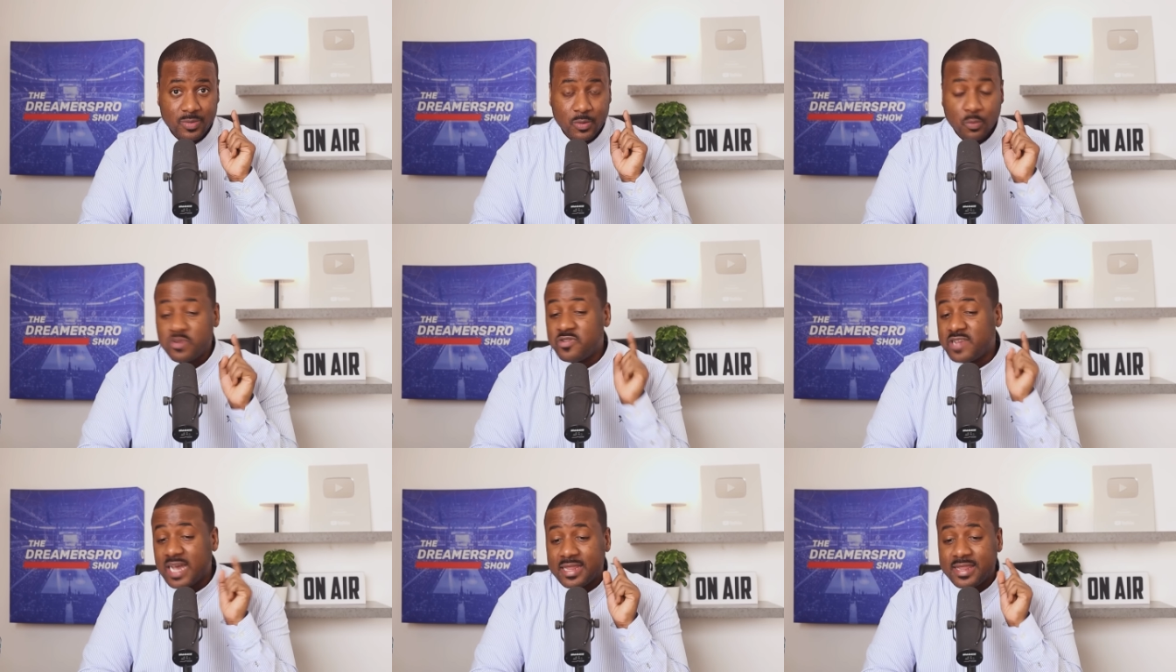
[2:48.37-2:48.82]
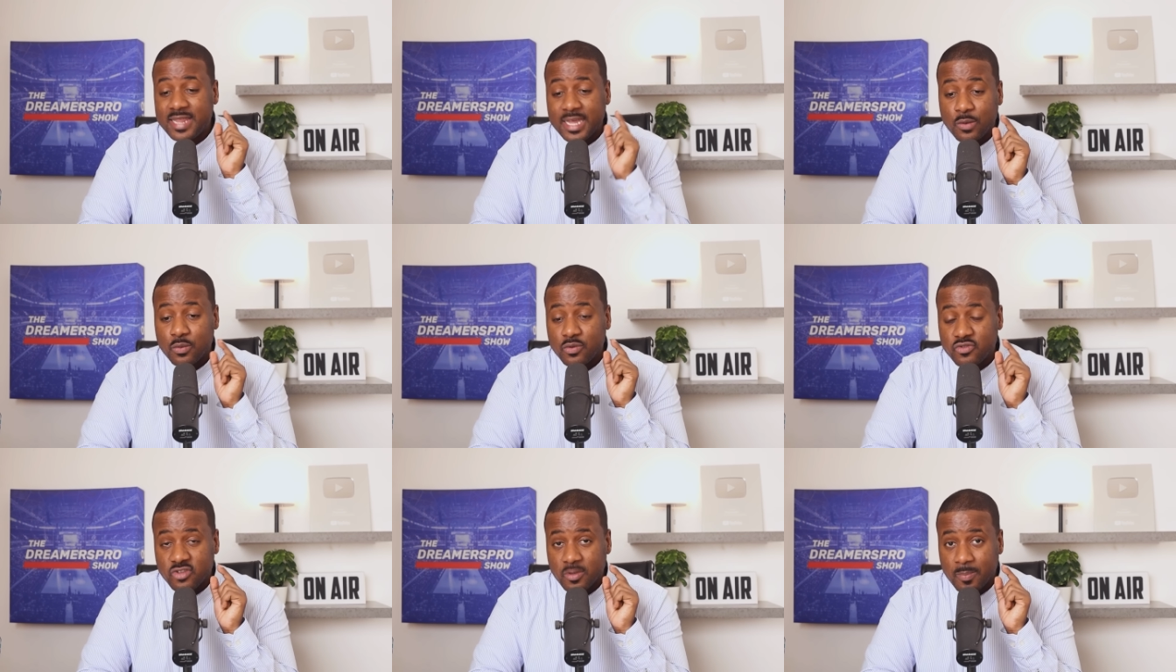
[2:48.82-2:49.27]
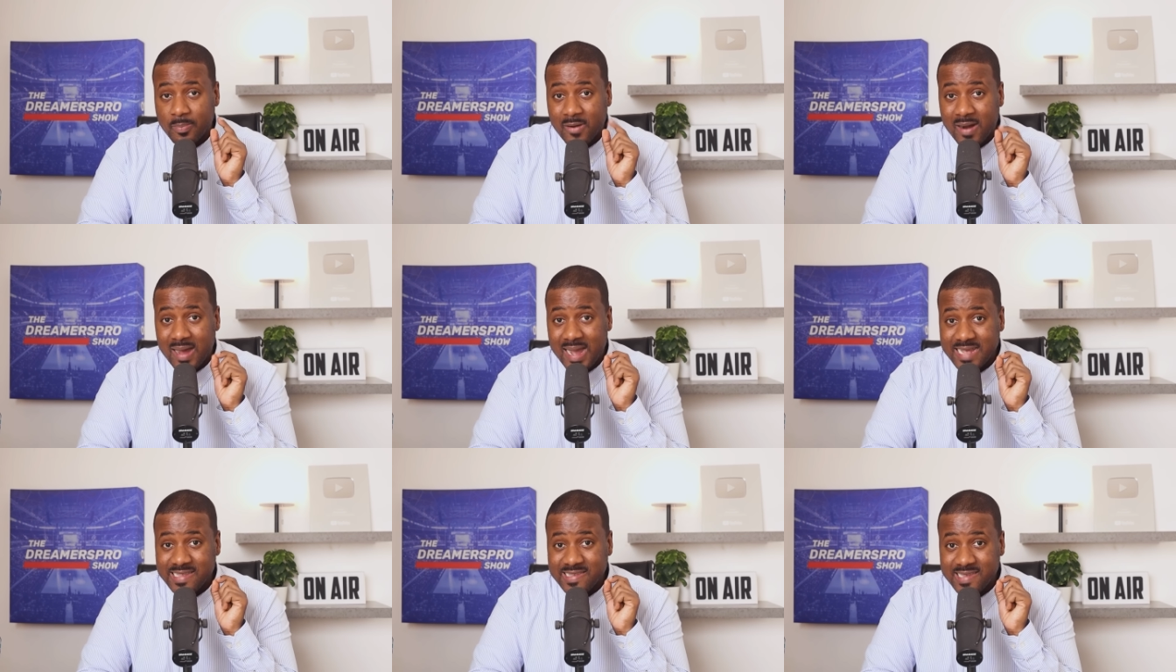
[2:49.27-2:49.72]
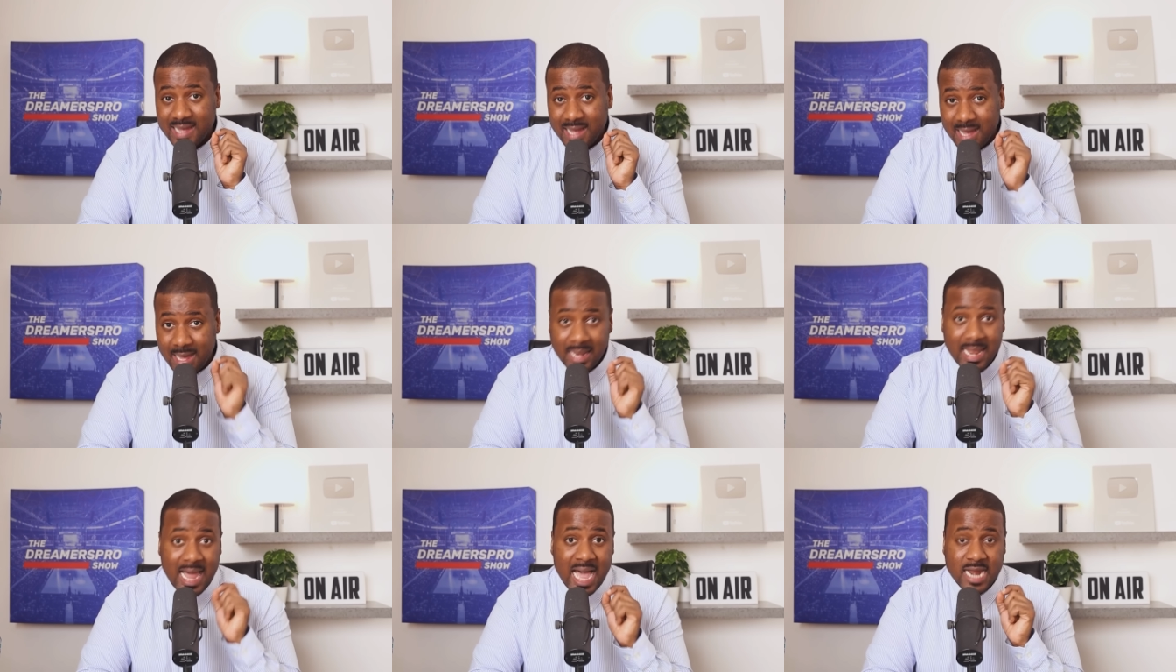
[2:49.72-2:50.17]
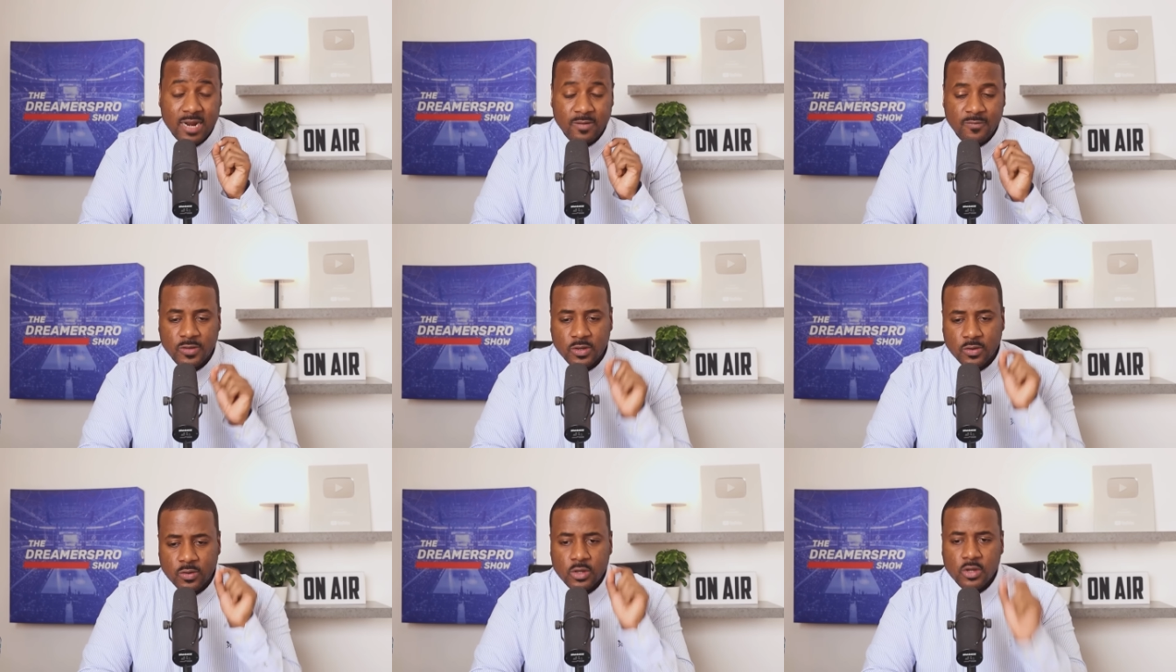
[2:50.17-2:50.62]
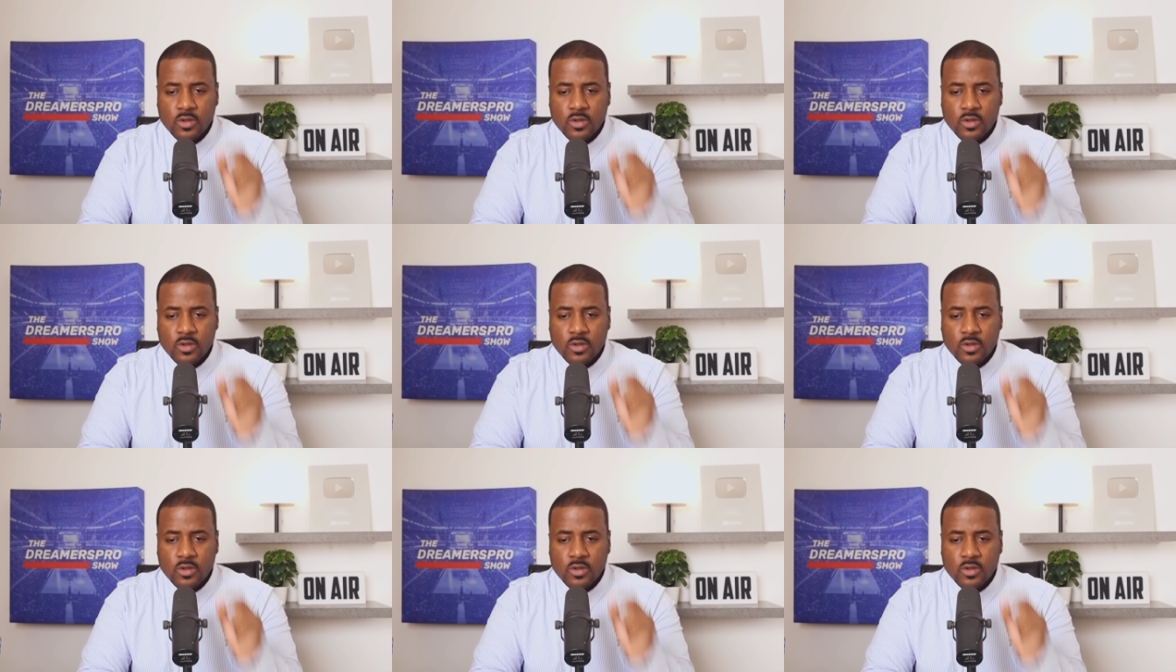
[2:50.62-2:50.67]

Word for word: which I think will surprise a lot of you.